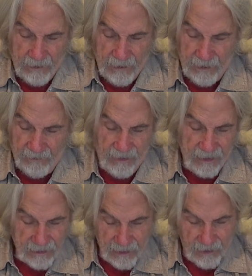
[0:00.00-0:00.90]
And
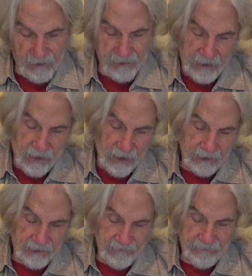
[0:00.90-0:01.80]
they carried the
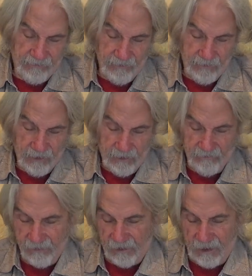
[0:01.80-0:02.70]
ark of,
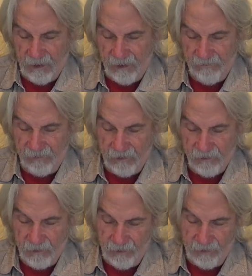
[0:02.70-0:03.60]
of the God of
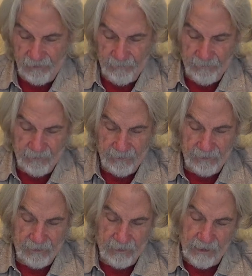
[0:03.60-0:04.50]
Israel
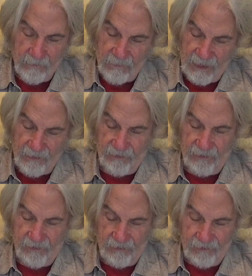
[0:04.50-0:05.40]
about
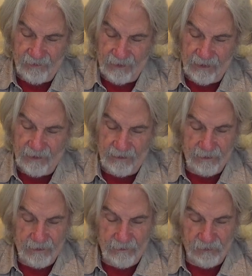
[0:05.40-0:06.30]
thither. And
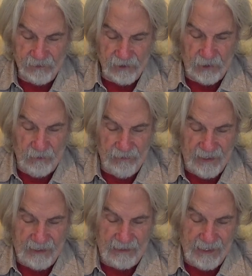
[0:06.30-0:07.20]
it was so
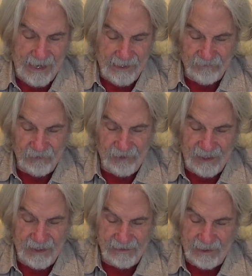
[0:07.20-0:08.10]
that after they
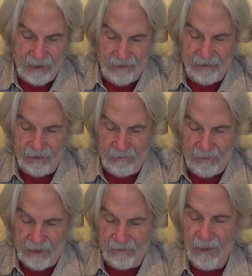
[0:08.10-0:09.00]
had carried it
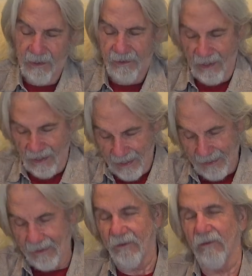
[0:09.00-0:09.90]
about, the
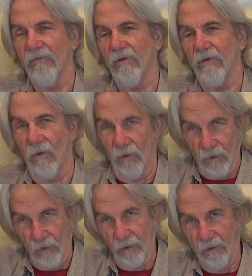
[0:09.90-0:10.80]
hand of the
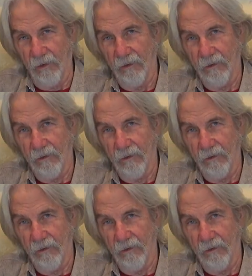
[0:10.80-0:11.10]
Lord